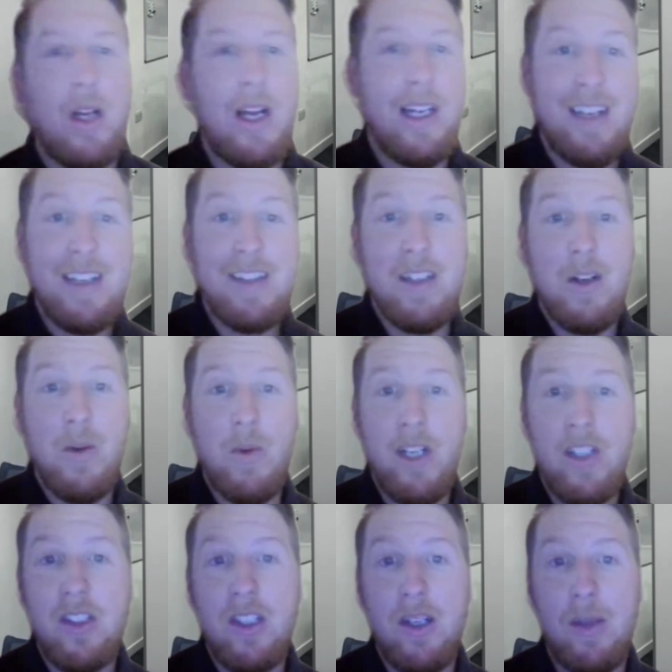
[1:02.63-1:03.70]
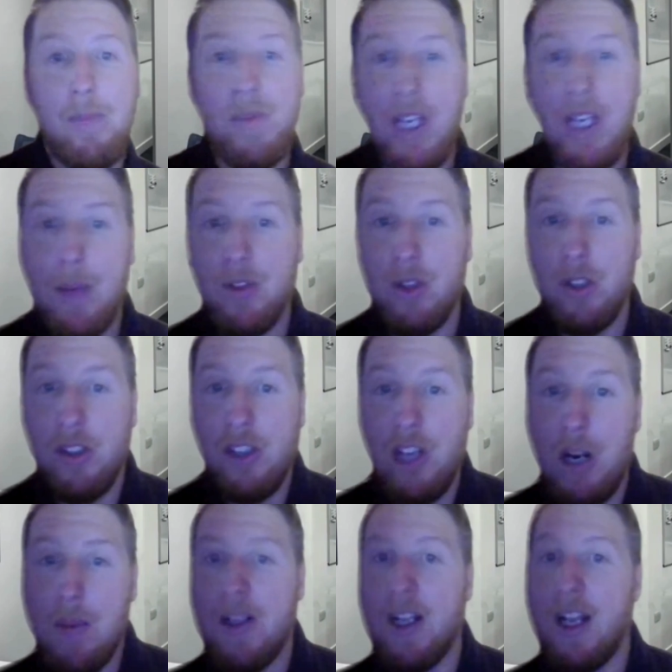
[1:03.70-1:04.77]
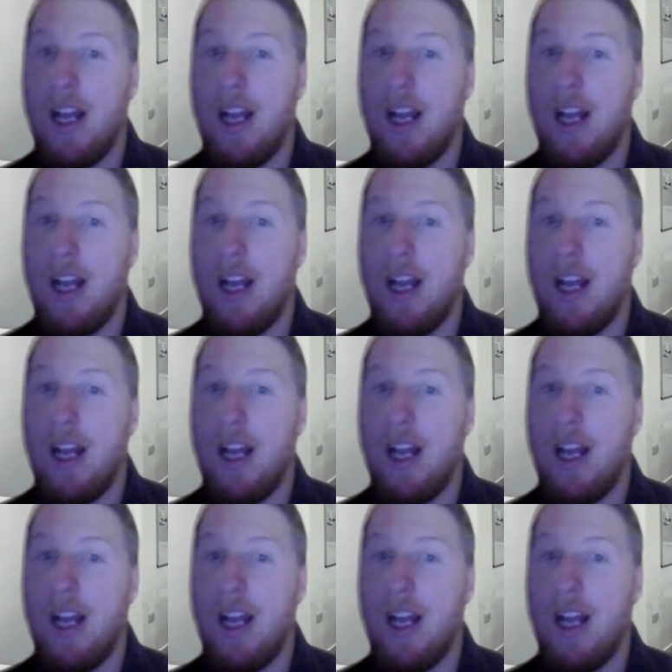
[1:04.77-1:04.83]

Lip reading: Assessing the risk, so determine the